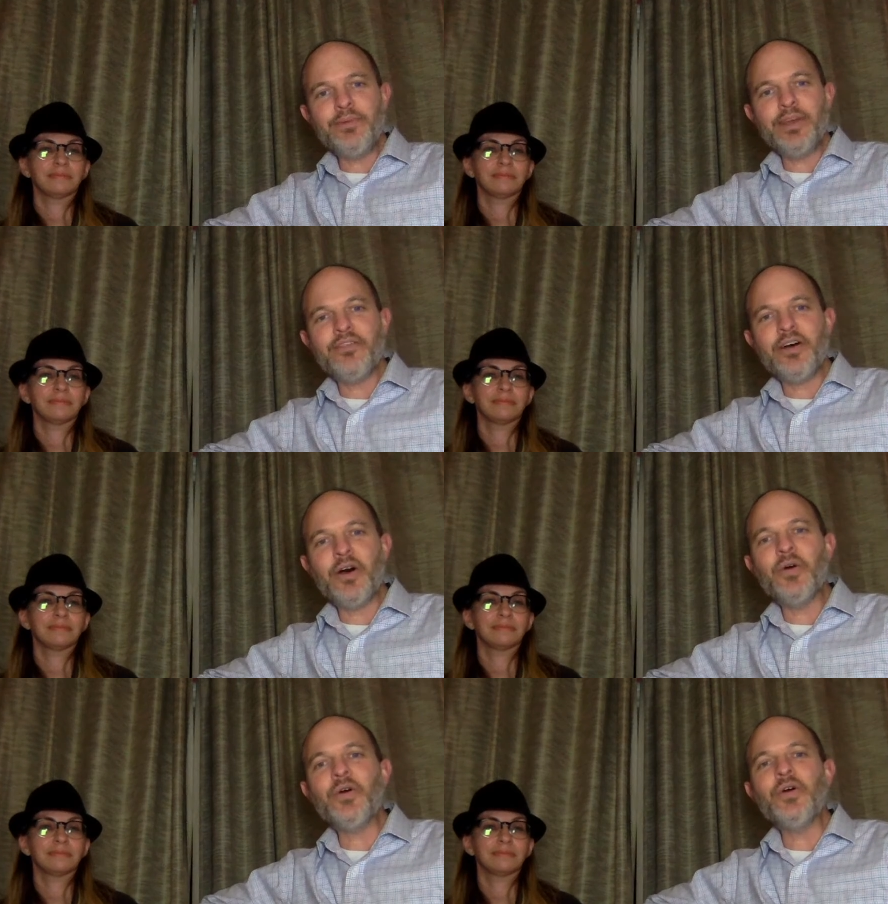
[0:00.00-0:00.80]
Speaker 1: el
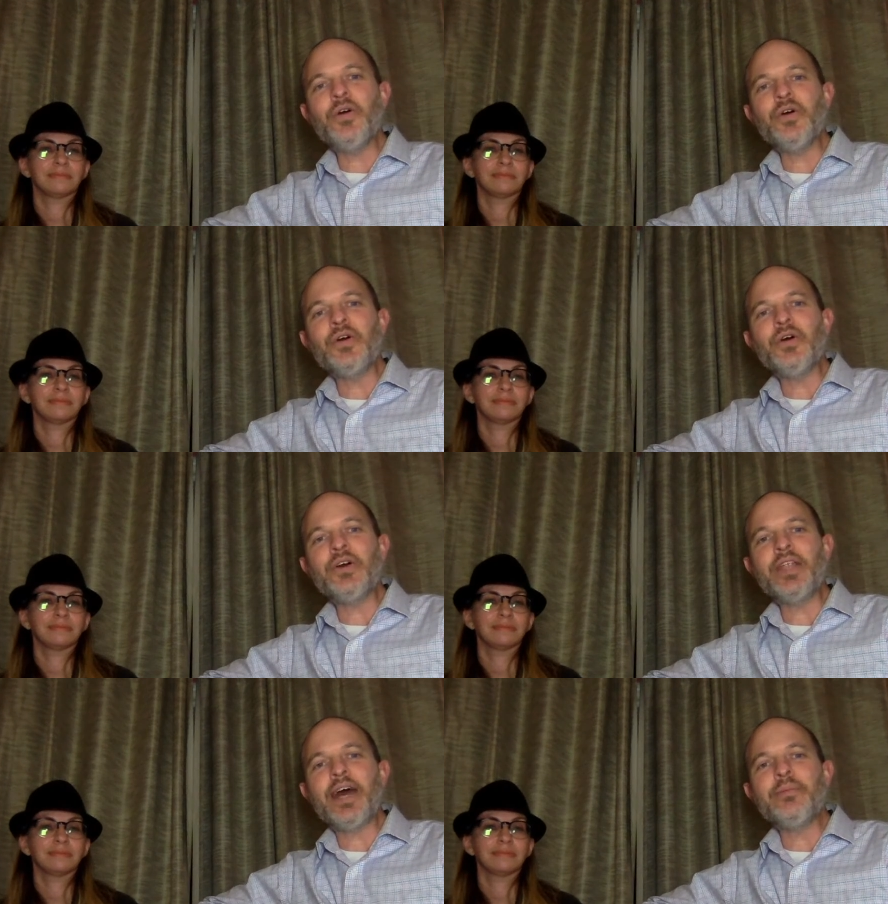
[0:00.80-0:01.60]

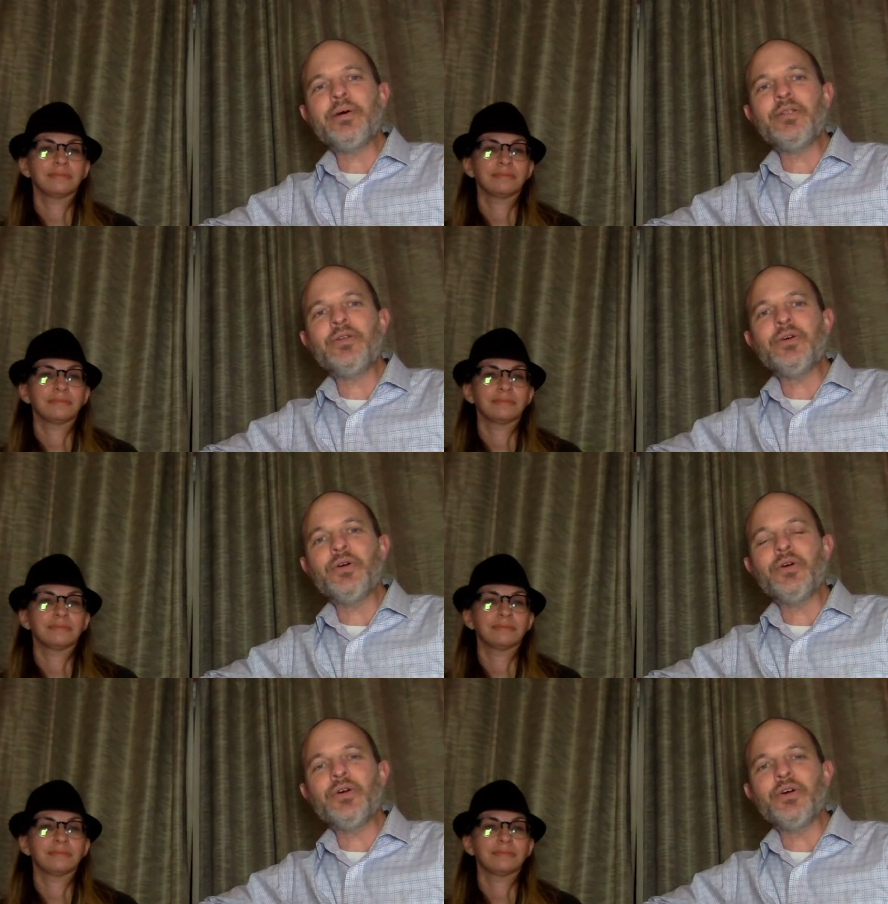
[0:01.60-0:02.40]

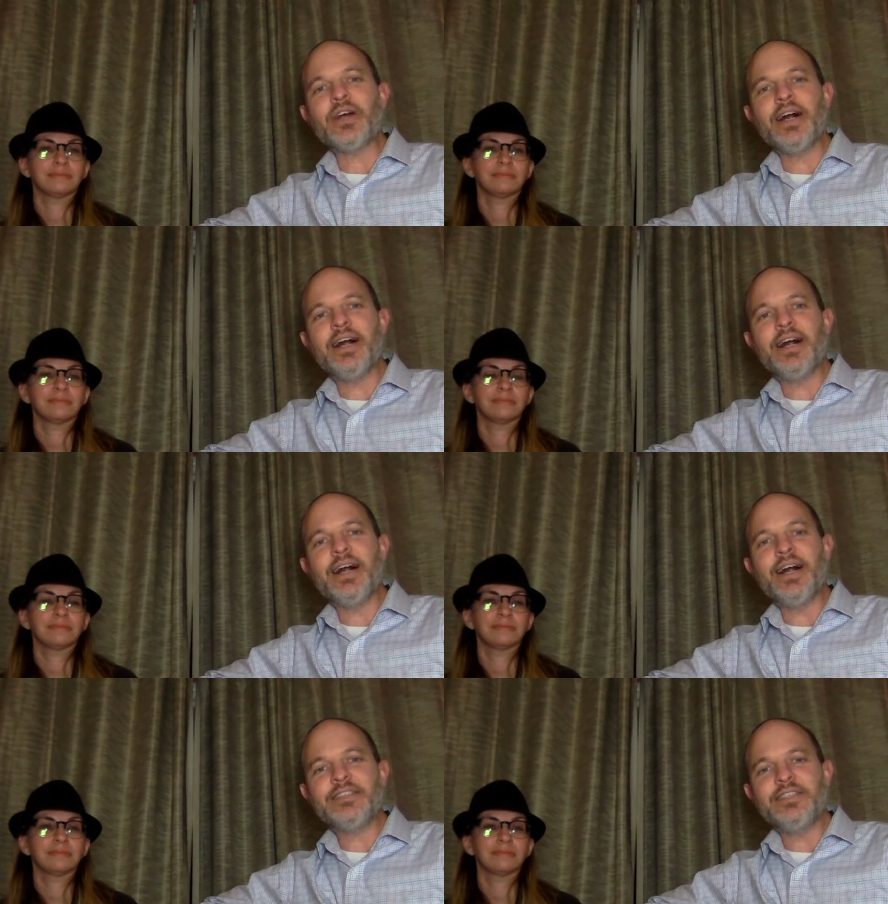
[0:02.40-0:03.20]

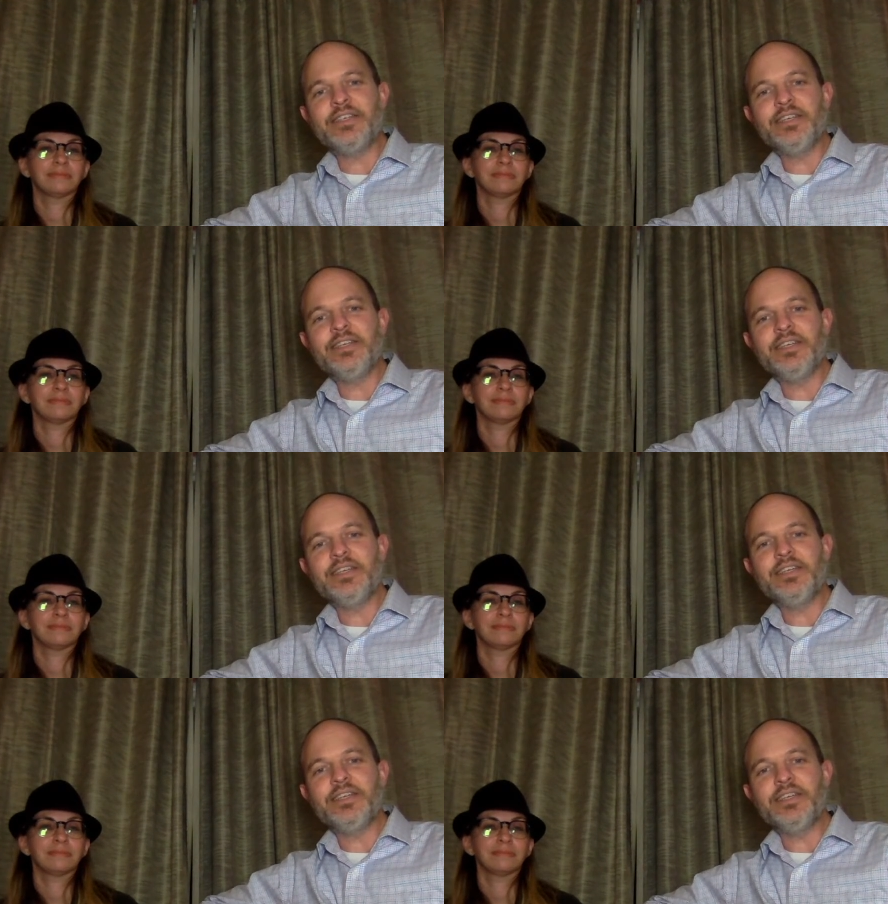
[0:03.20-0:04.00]

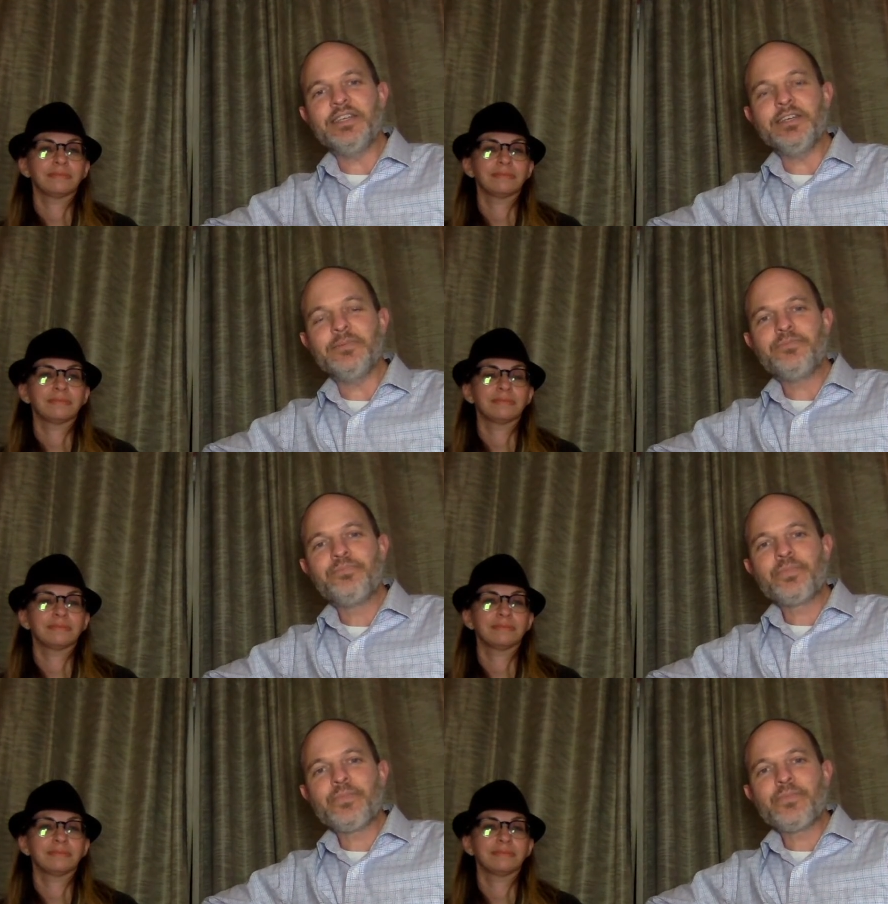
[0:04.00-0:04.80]
menuchati.
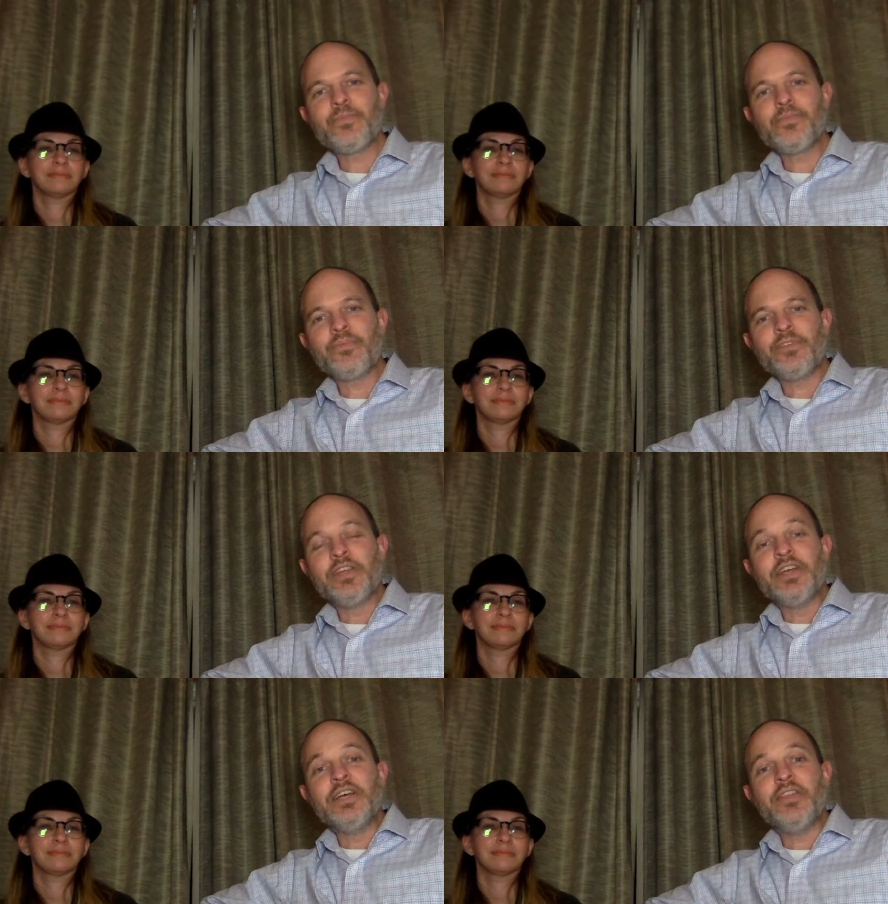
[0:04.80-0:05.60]

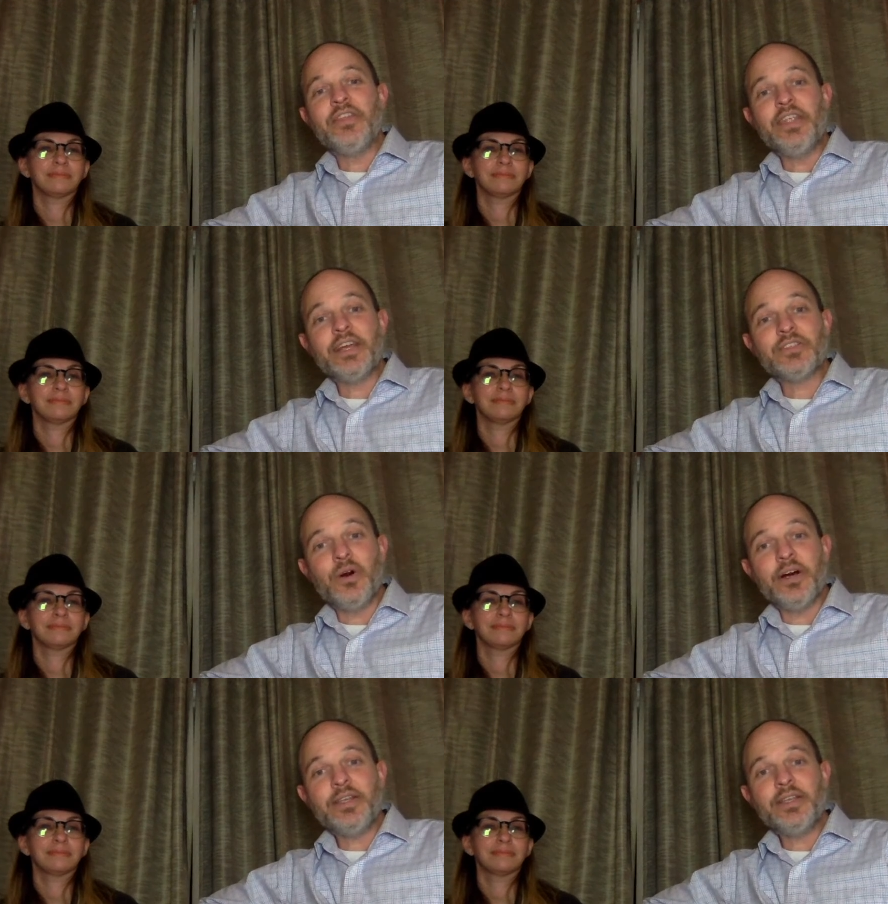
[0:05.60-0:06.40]
The next
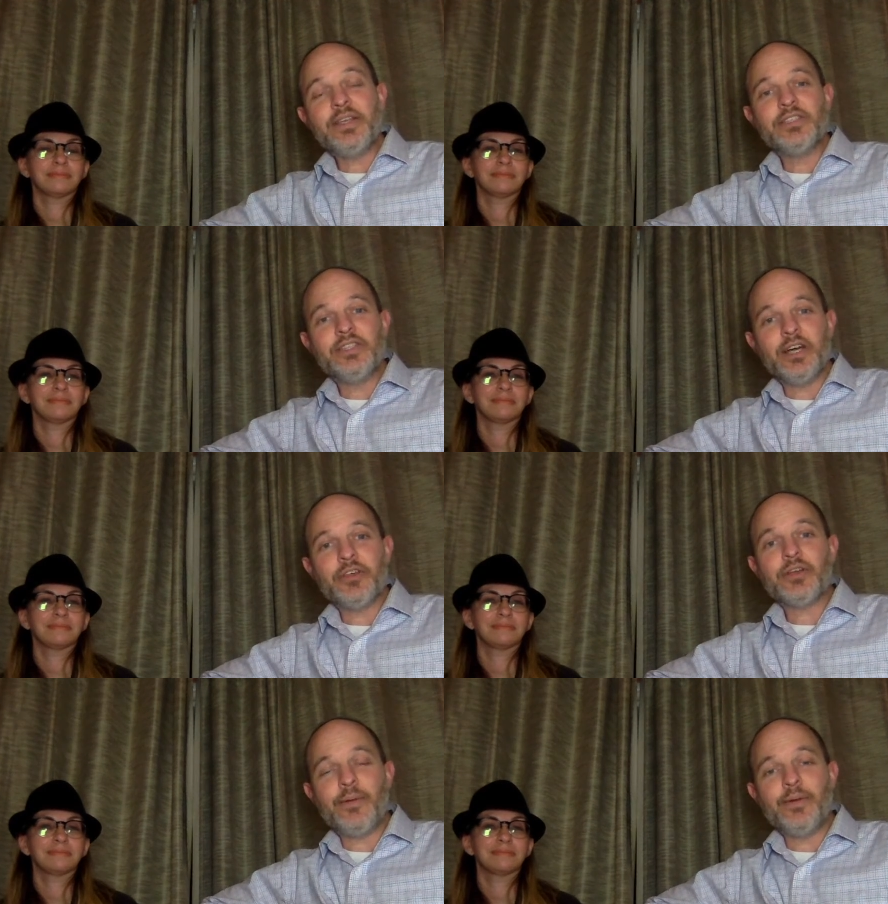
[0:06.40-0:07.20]
one is
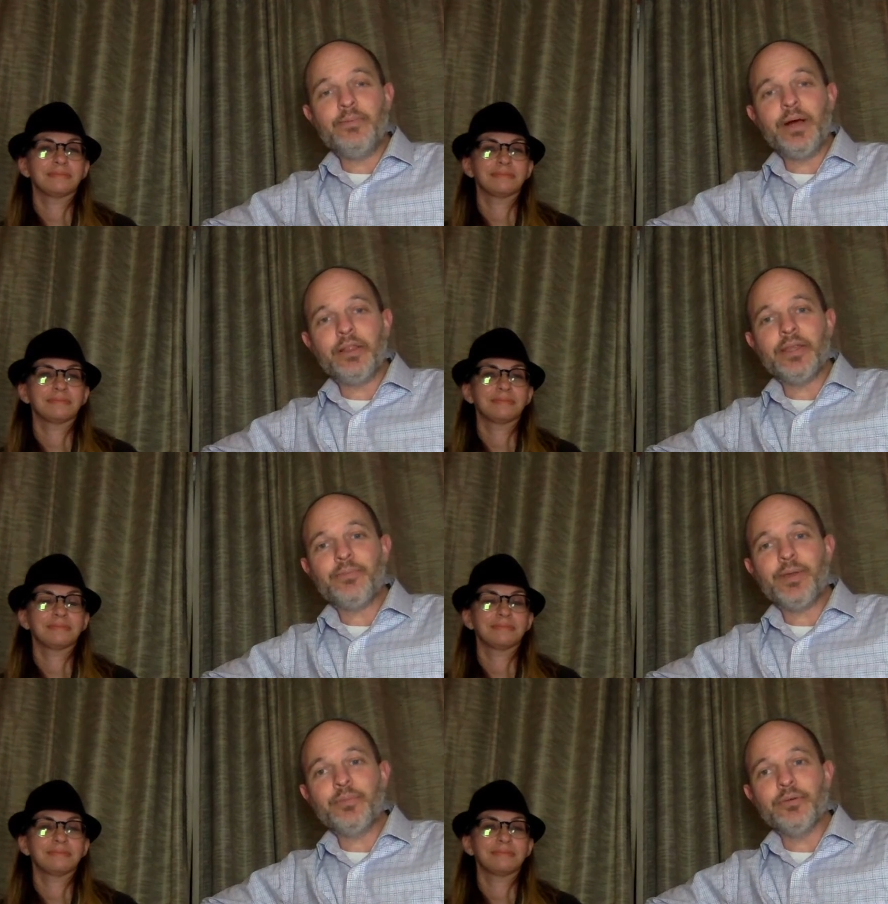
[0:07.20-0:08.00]
another common melody
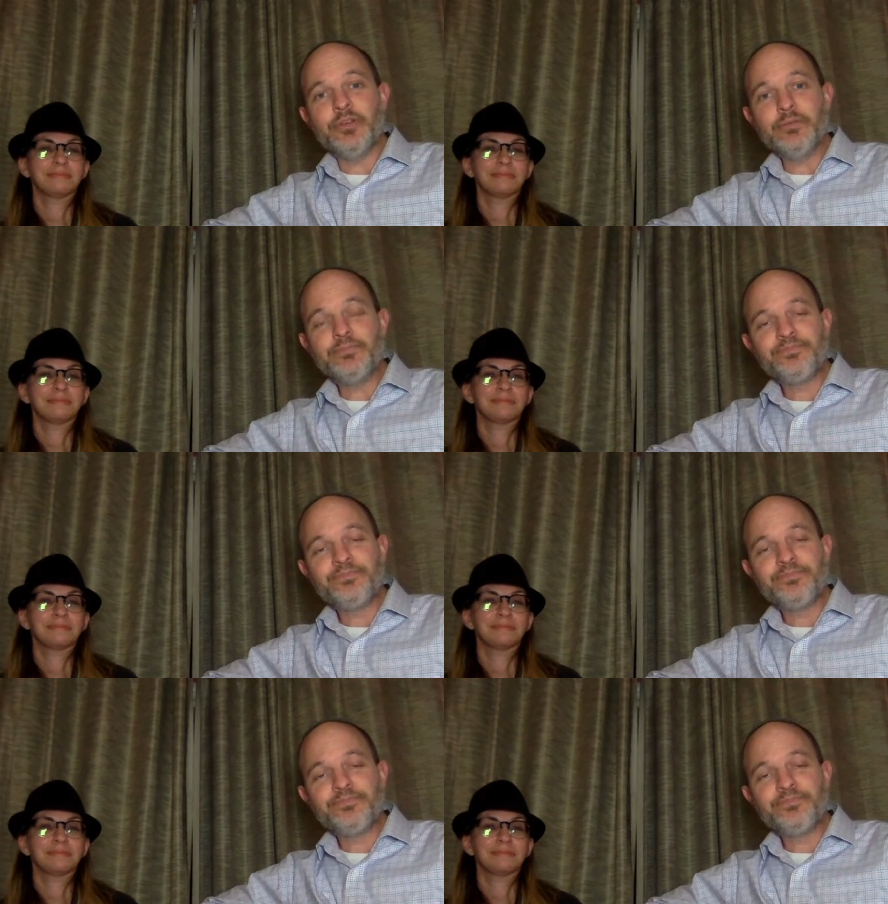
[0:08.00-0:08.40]
that people do.